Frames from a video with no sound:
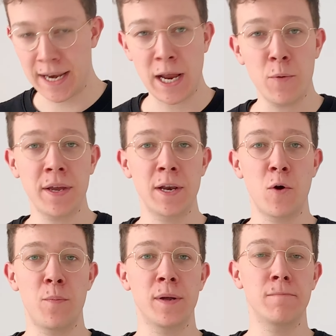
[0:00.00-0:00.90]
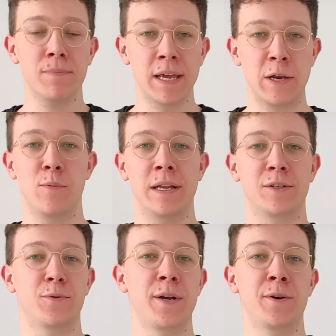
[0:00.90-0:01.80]
now we can open Adobe
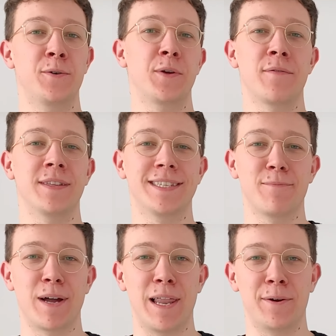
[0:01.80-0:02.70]
Illustrator to give it some color.